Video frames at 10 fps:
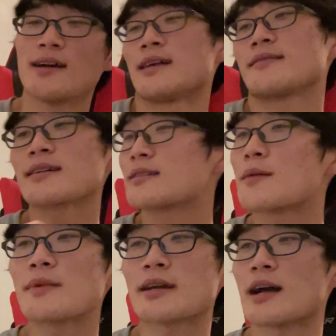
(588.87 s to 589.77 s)
And second,
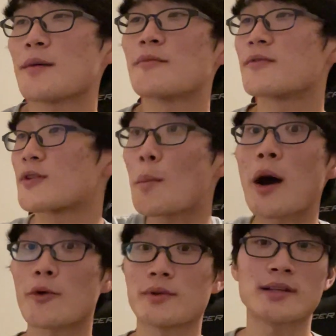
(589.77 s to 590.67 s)
I'm
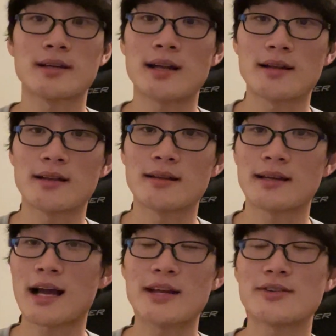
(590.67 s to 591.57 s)
somehow really good at it.
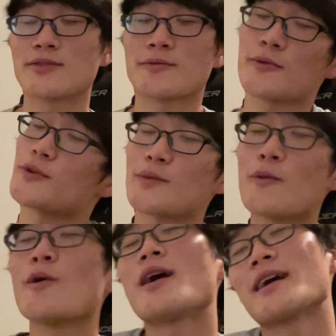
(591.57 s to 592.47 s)
Like first of
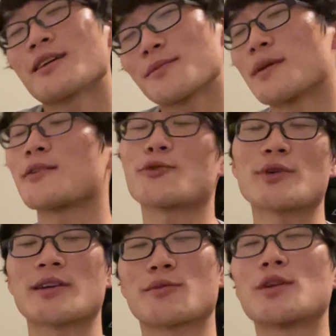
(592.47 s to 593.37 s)
all, well, I guess
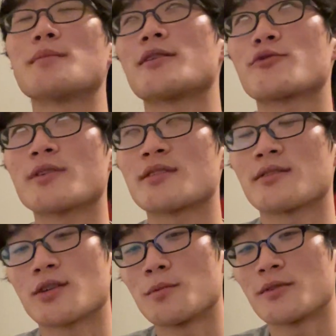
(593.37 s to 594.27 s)
one of my strengths
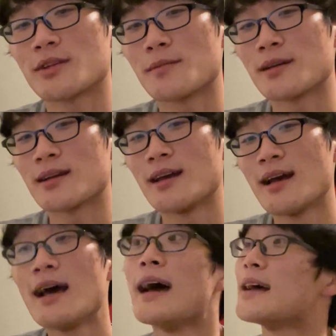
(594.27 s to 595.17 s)
is double stepping.
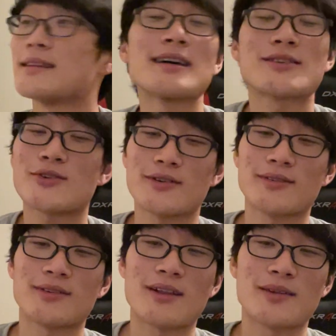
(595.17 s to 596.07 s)
And that chart
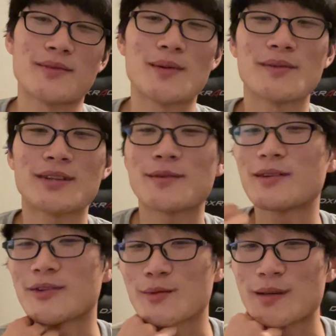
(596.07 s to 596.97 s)
is a lot of double
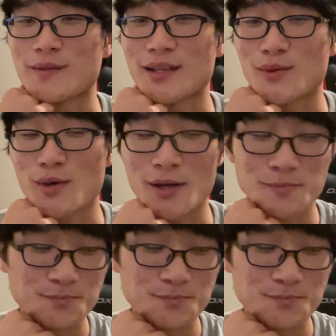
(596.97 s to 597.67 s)
stepping, so maybe that's why.